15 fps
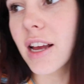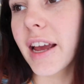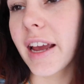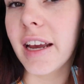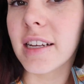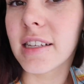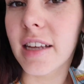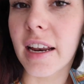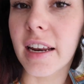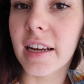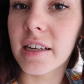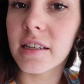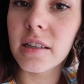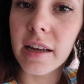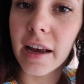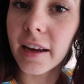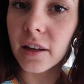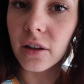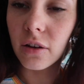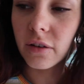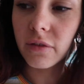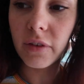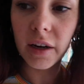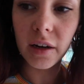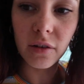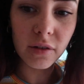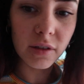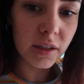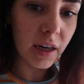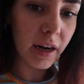He is getting his second lot of
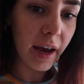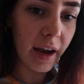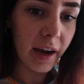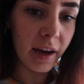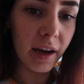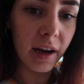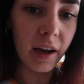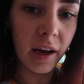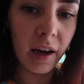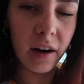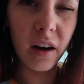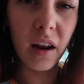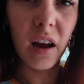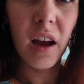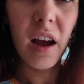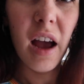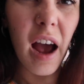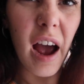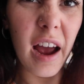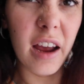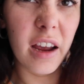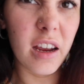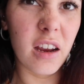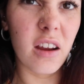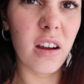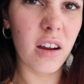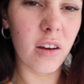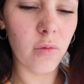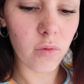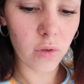needles today, and
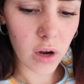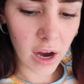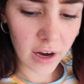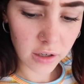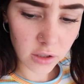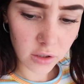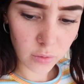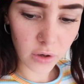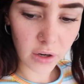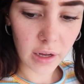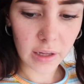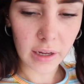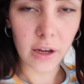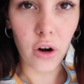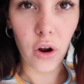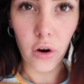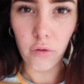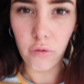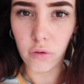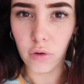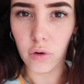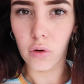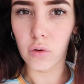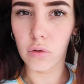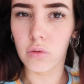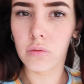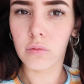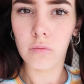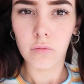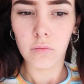I kind of just want to get like an overall